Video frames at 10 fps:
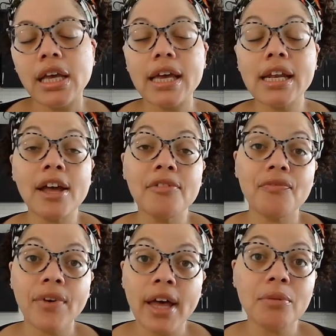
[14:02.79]
And
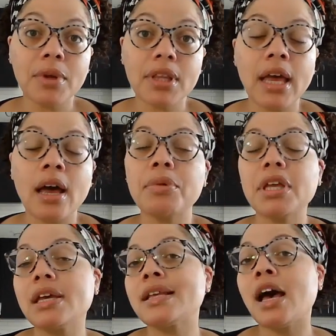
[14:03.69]
I'm fine with that
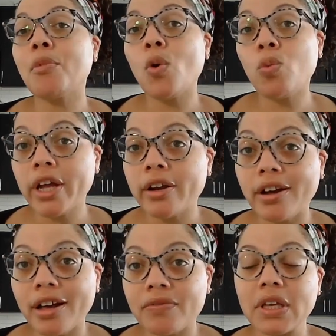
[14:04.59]
because I'm
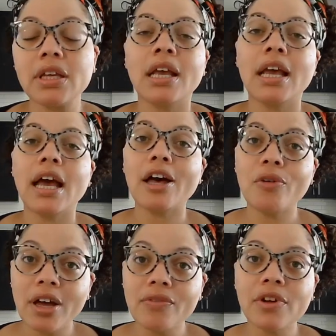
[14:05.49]
aware of it.
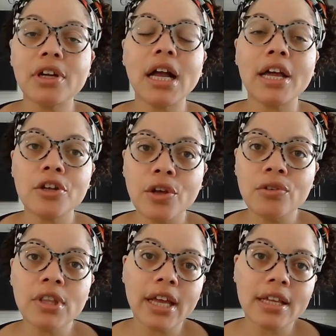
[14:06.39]
However, I
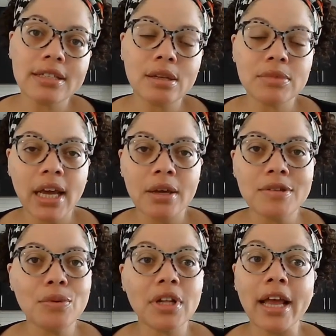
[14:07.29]
know that
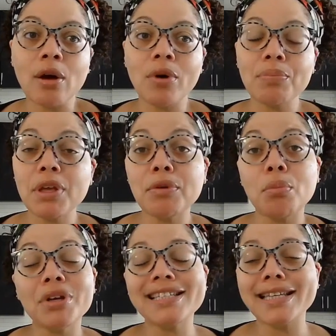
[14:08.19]
sometimes we're like, I want people
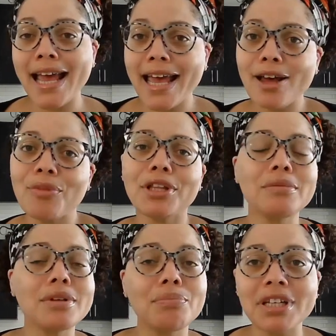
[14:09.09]
to book today. I want
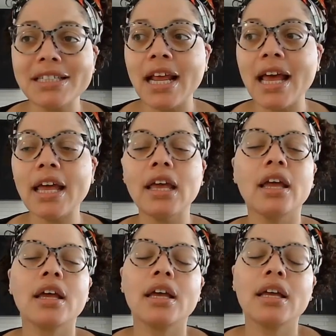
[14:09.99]
them to book today.
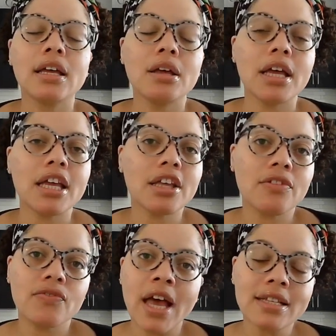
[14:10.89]

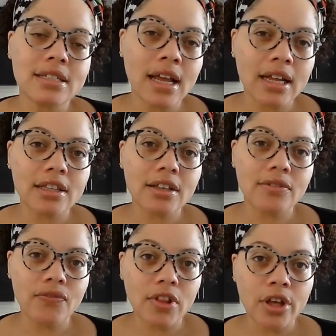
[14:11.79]
If that's not the
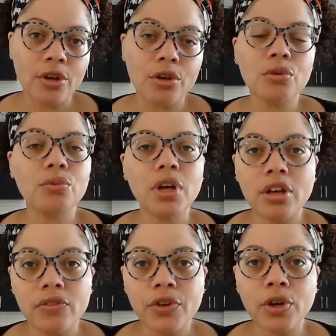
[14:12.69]
flow
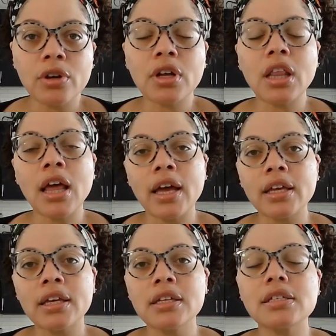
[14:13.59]
of your
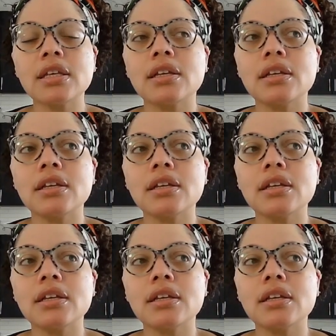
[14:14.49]
clients,